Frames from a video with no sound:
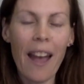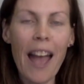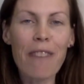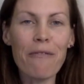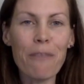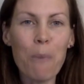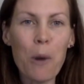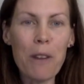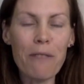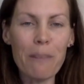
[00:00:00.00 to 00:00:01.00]
And for more
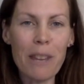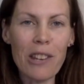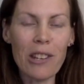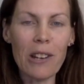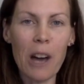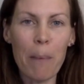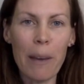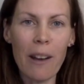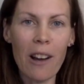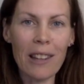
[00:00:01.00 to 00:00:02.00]
information on my
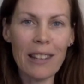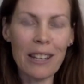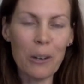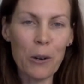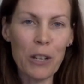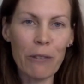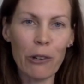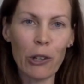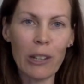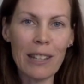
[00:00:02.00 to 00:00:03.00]
online course for
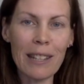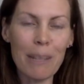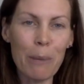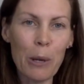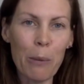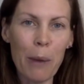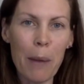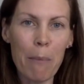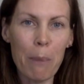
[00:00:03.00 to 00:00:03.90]
holistic birth prep,